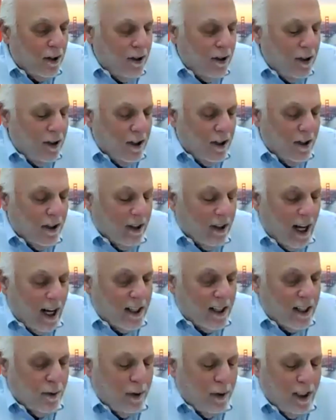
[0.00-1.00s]
with her
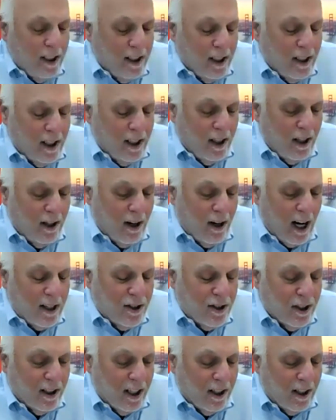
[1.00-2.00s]
last week and
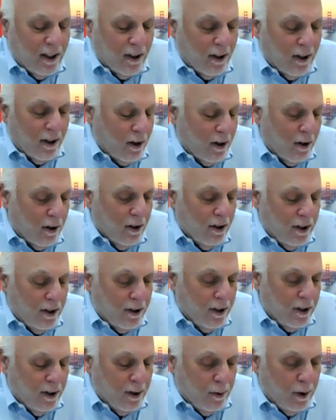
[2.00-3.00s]
congratulate her
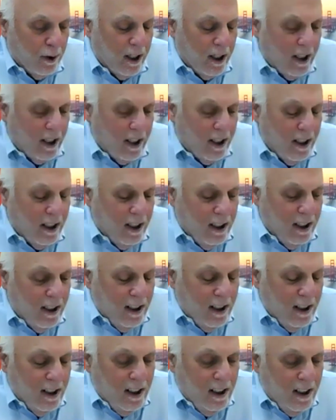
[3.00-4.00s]
earlier in the week.
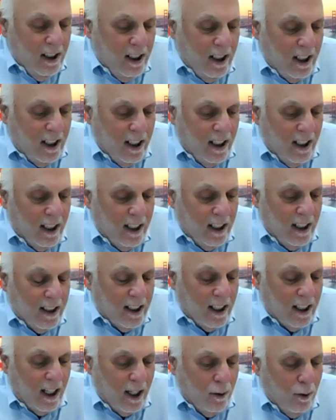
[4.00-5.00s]

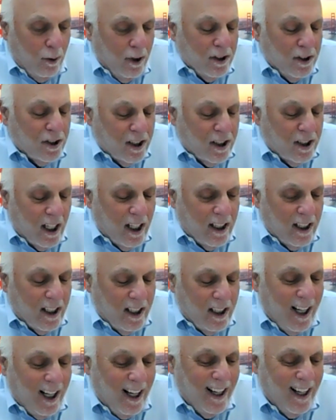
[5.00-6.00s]
And I will say
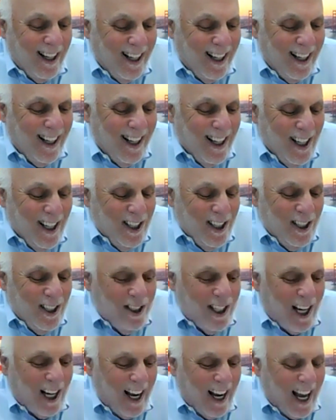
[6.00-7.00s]
that
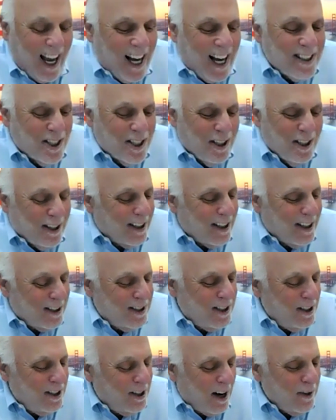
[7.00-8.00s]
I asked her,
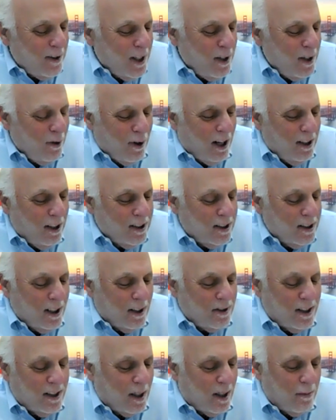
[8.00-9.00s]
do you have any
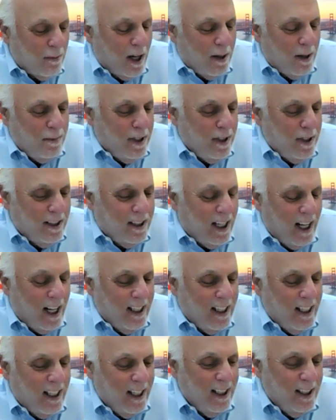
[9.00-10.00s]
relatives that might be
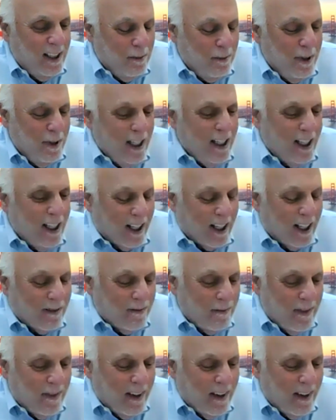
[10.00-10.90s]
attending the meeting?